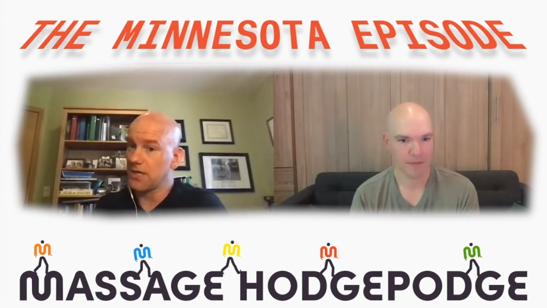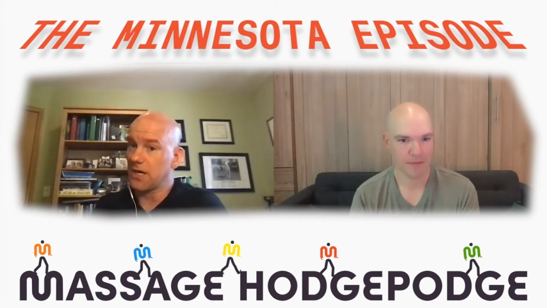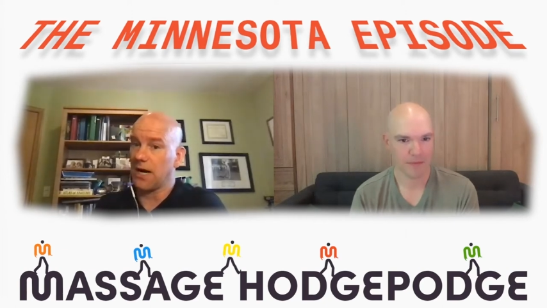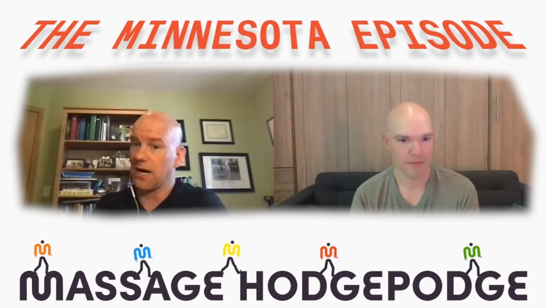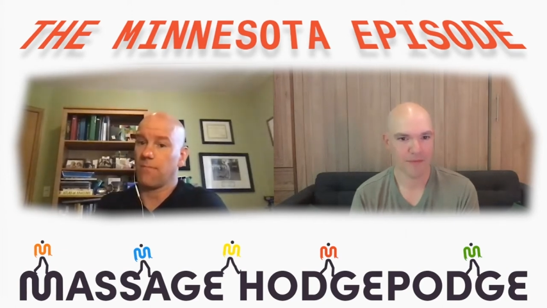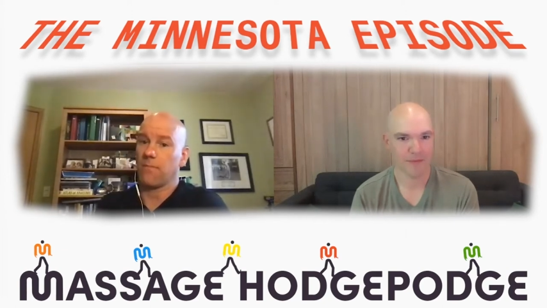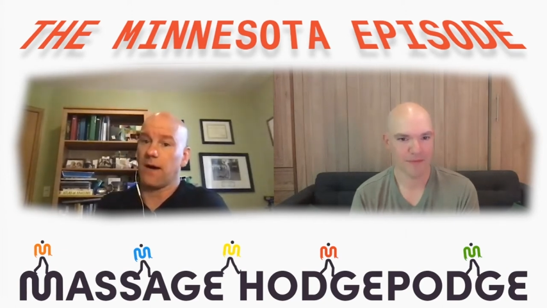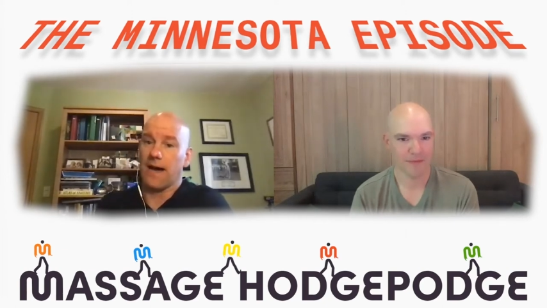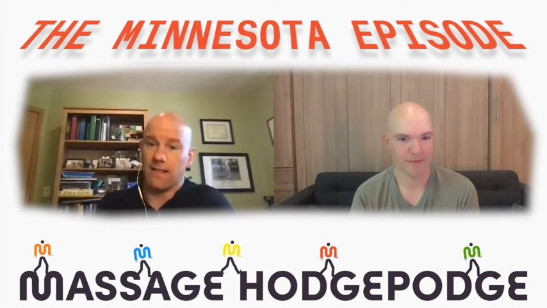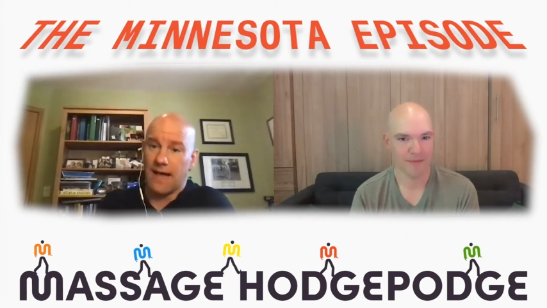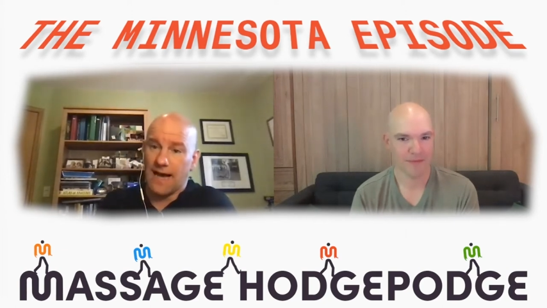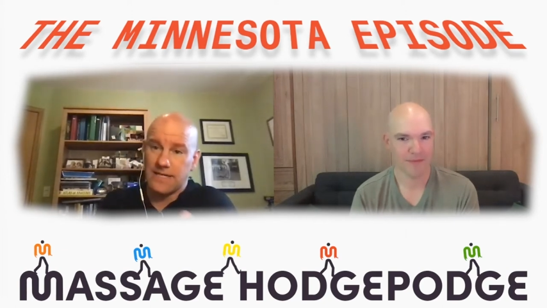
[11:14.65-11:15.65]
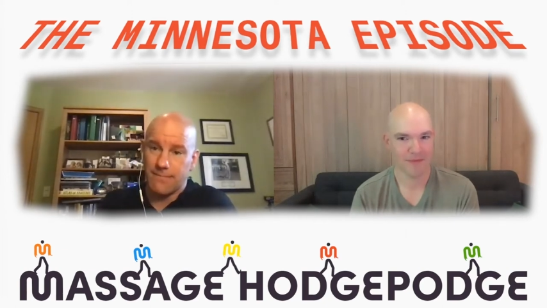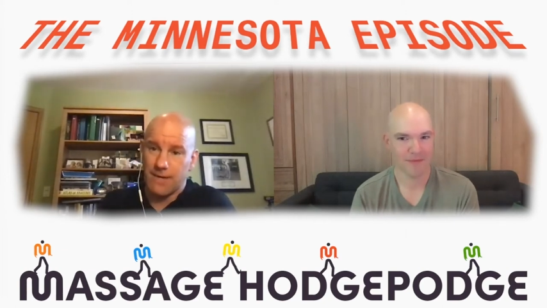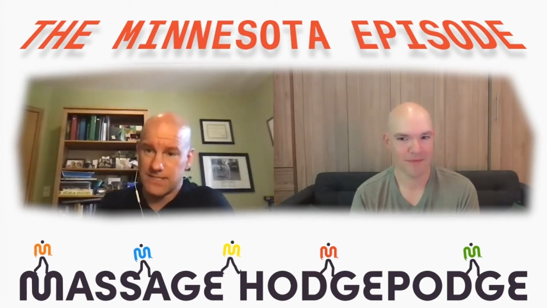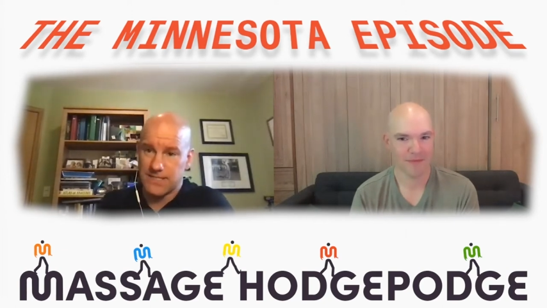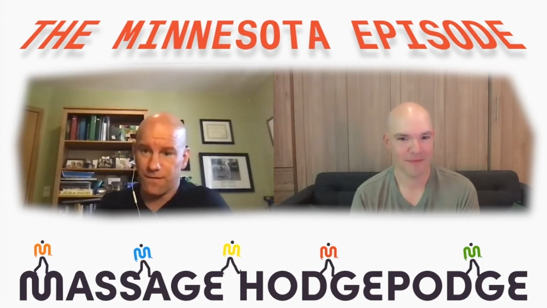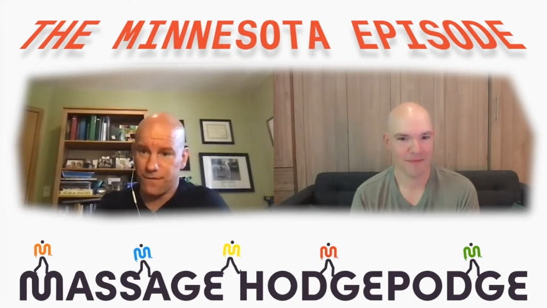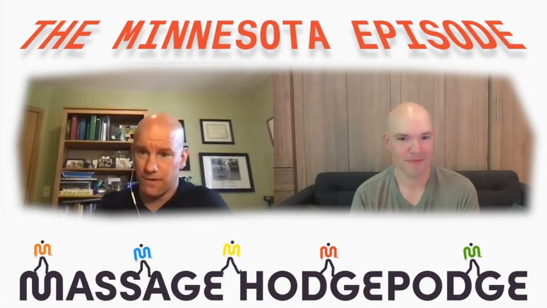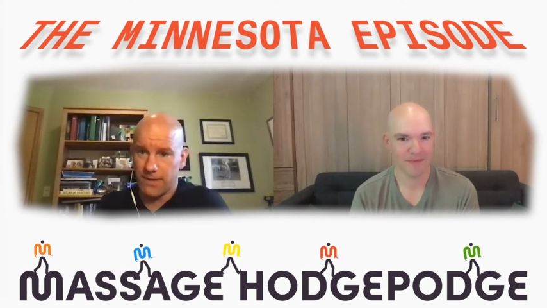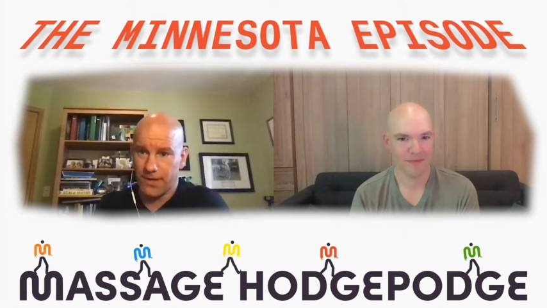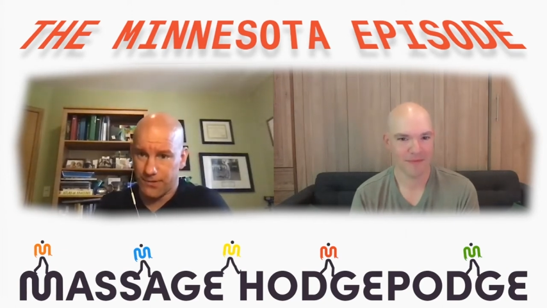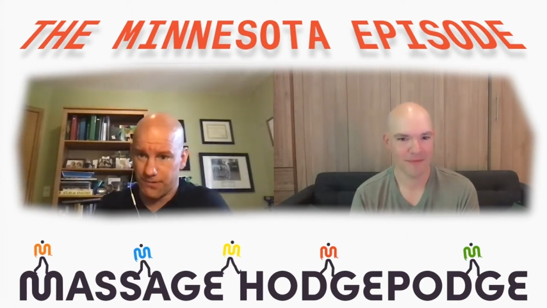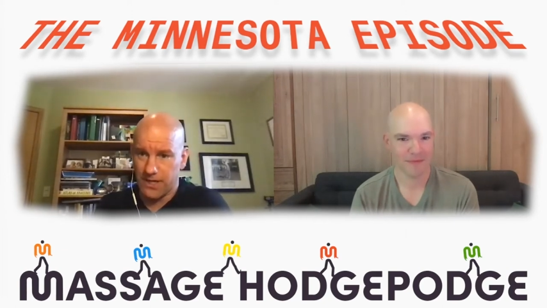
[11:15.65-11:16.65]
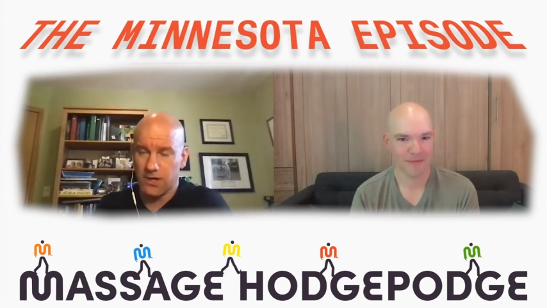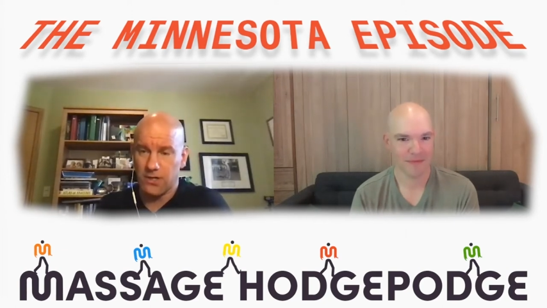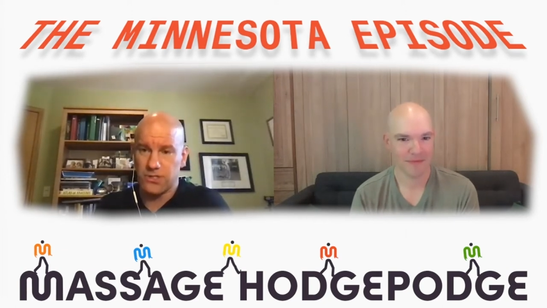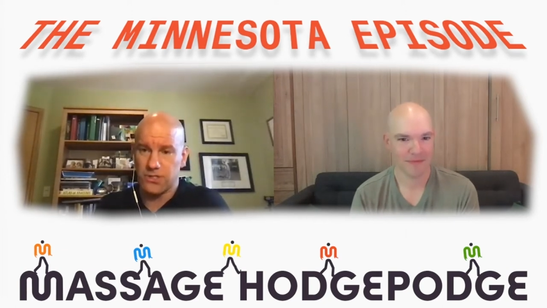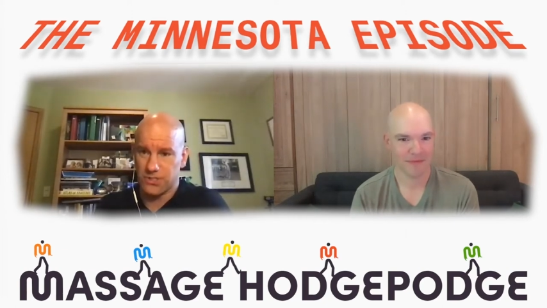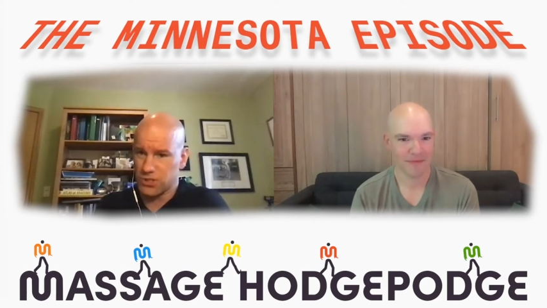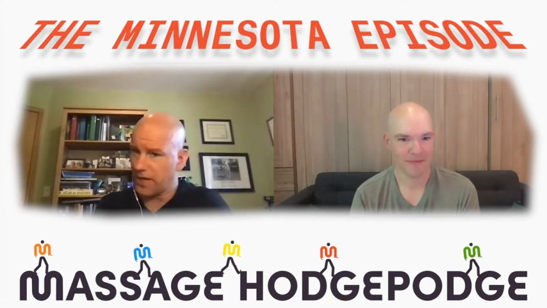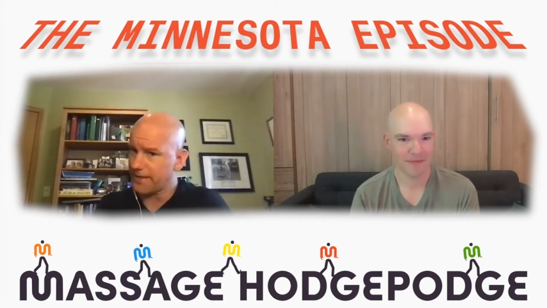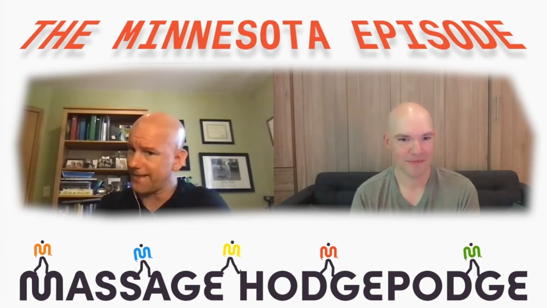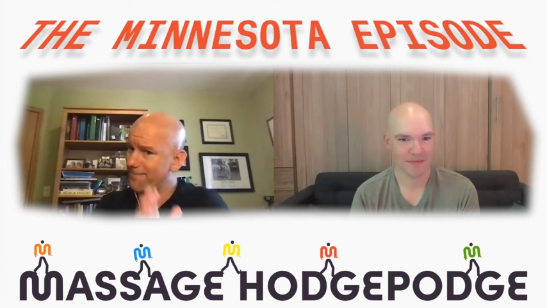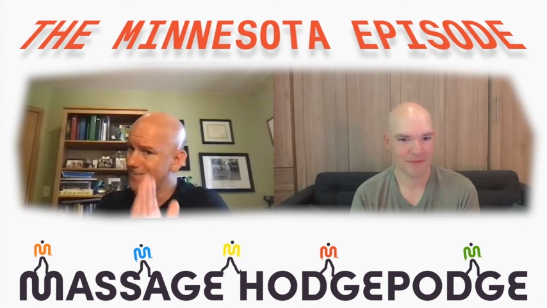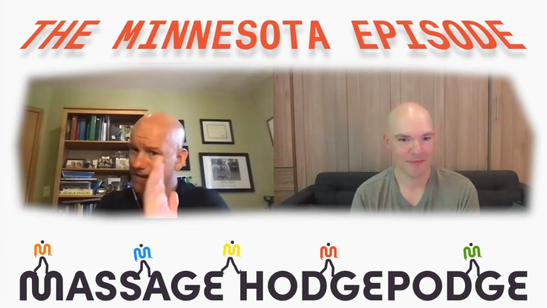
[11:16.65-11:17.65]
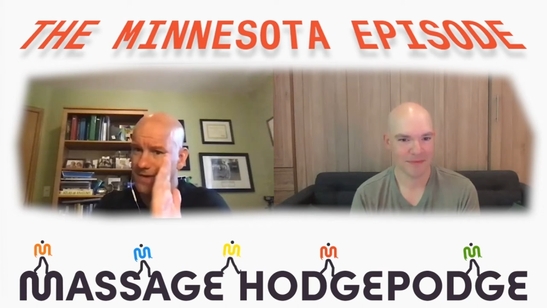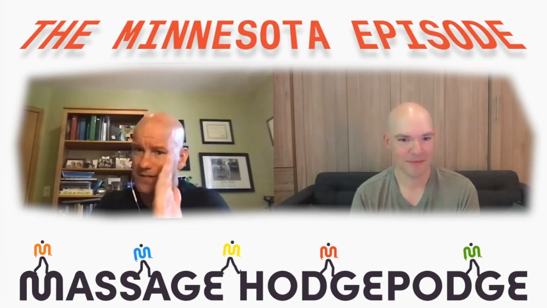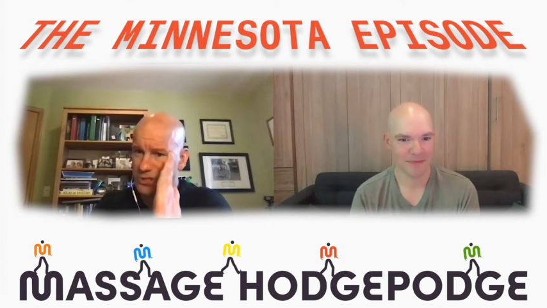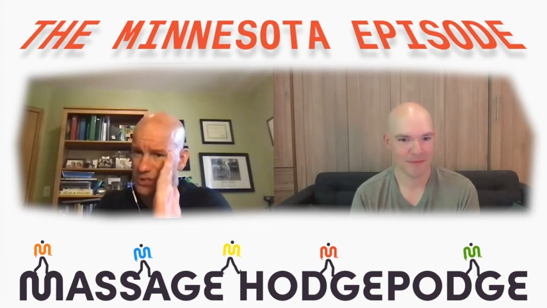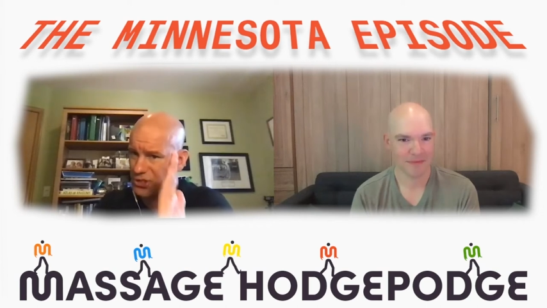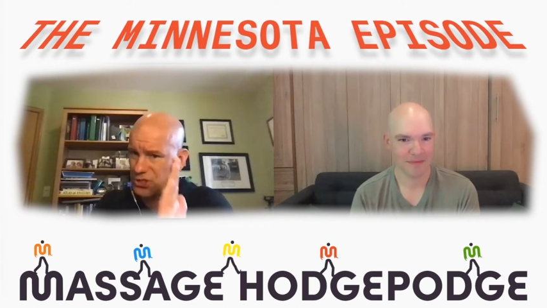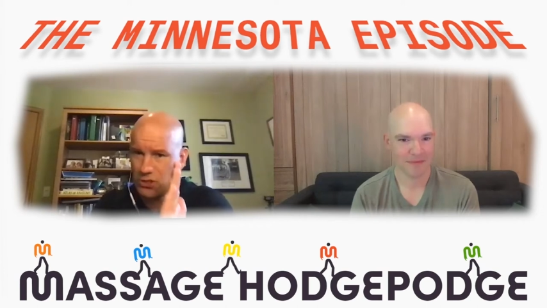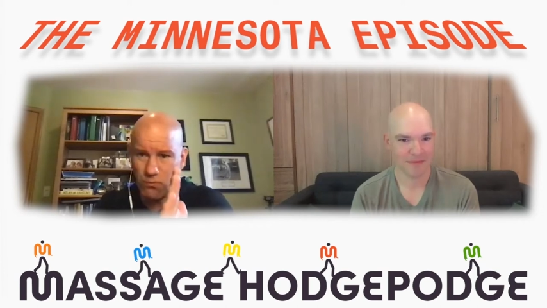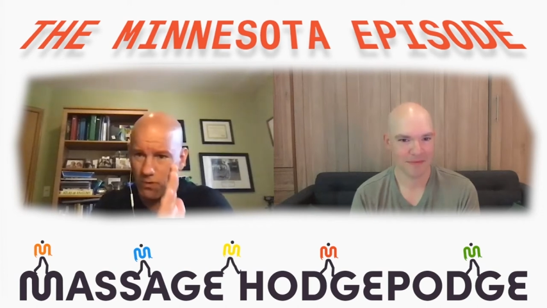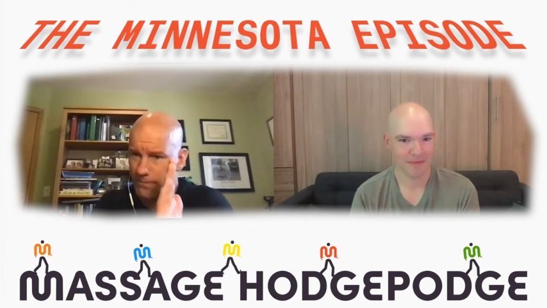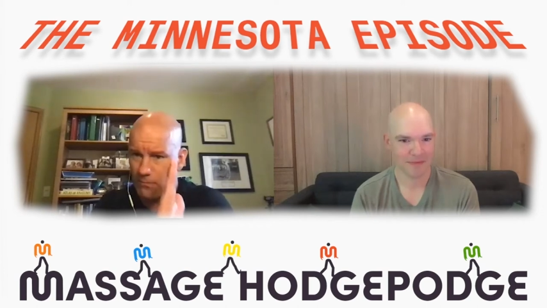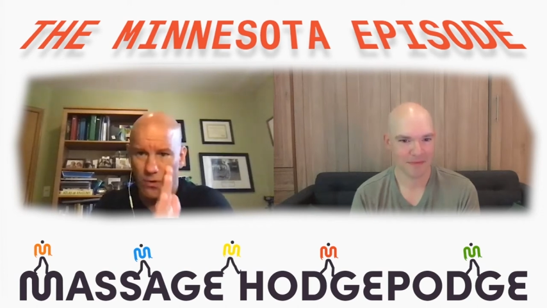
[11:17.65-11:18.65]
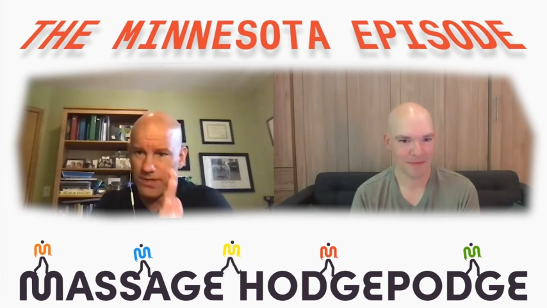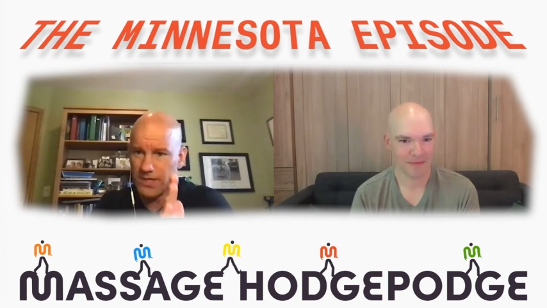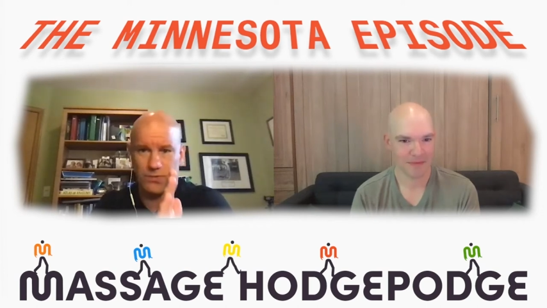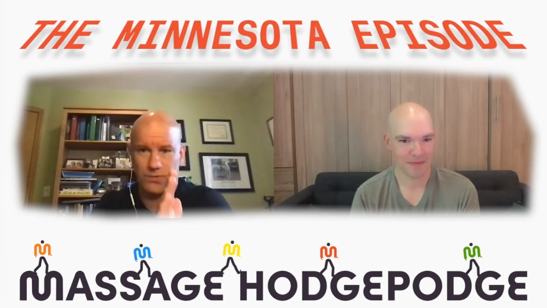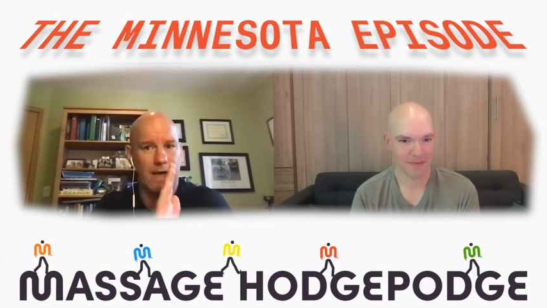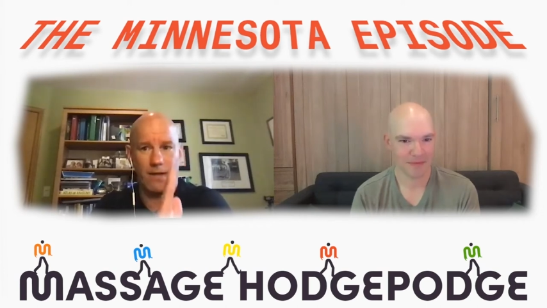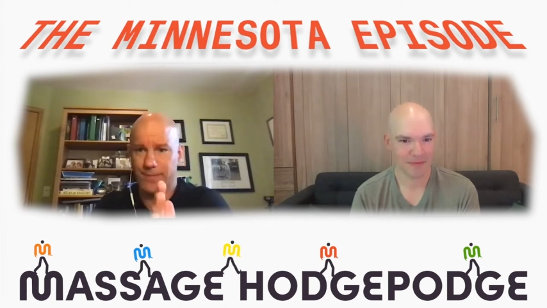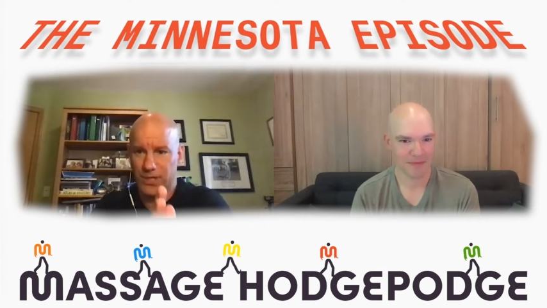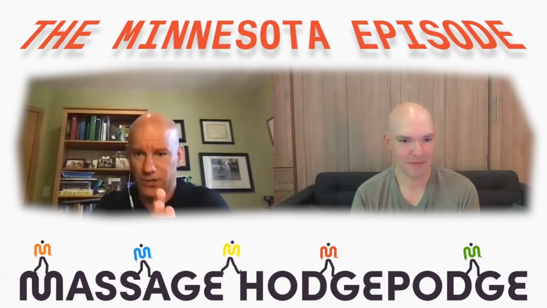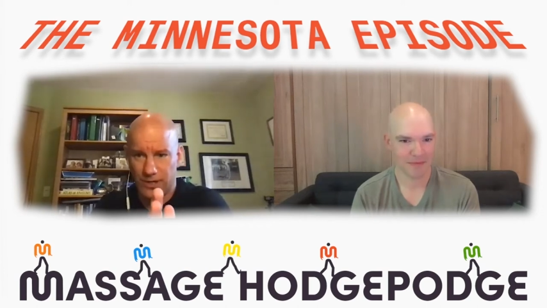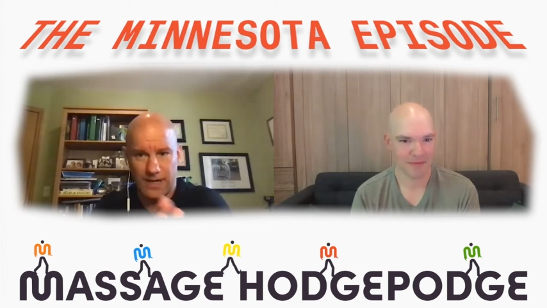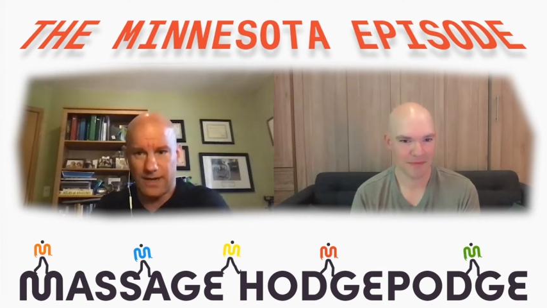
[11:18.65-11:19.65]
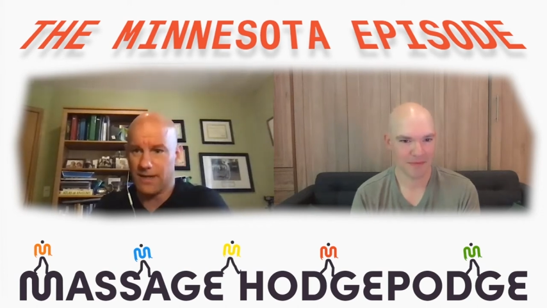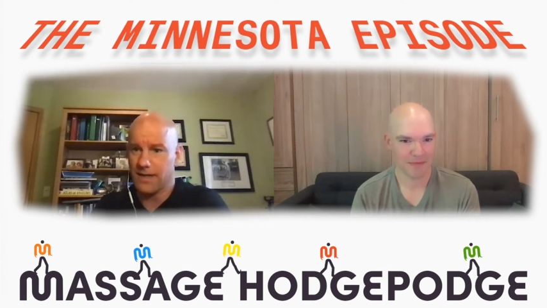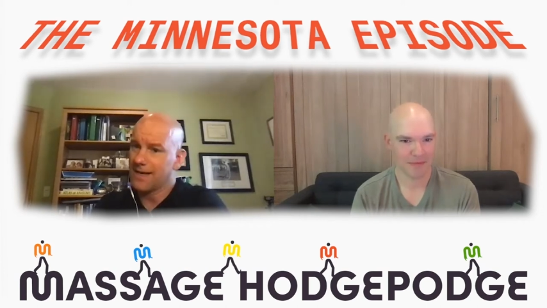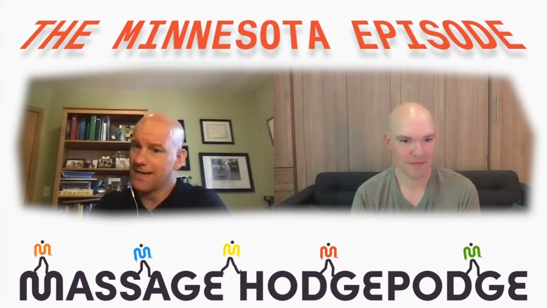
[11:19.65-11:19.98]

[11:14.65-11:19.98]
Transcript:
Speaker 1: Mm-hmm. Um, I lied to myself for about three years and thought that, man, if I just do one more this way, I'll be good at it.